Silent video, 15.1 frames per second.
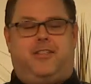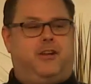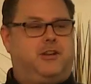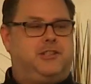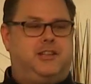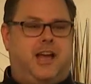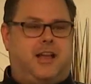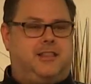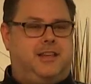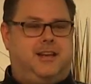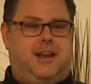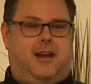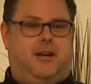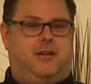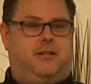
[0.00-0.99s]
There's nothing
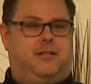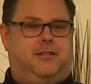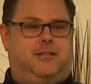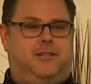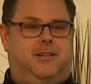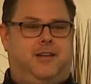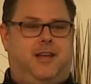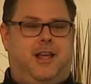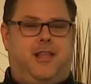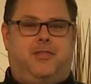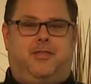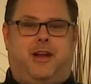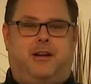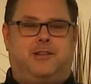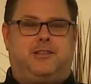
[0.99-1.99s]
there.
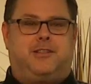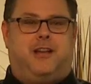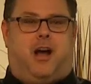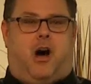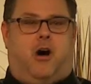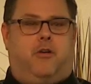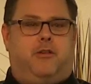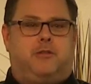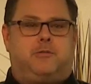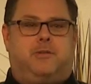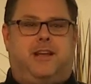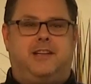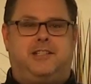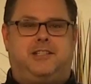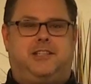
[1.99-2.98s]
There's all those
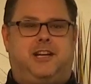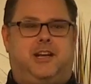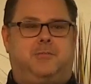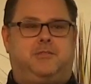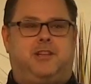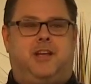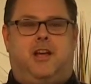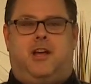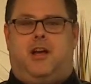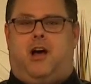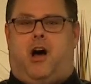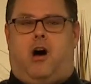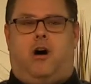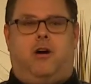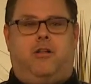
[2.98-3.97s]
relationships,
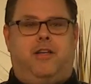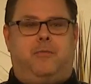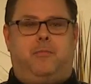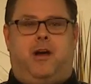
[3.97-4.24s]
all the